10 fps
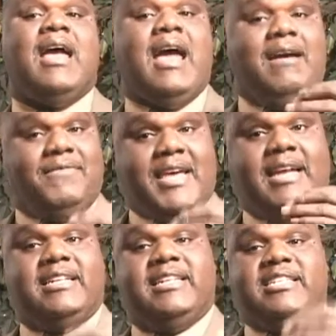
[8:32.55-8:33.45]
have
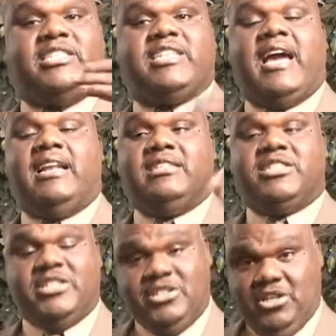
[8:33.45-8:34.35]
candidates
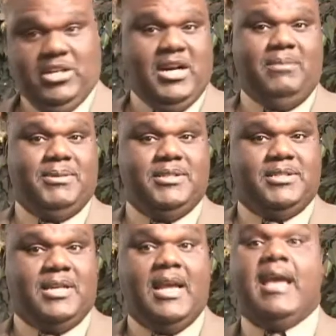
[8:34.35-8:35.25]
challenging the
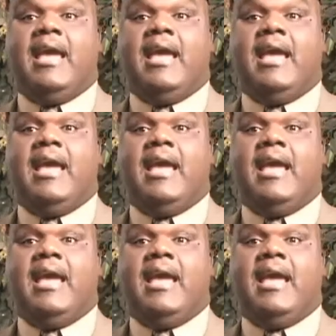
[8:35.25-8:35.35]
incumbents.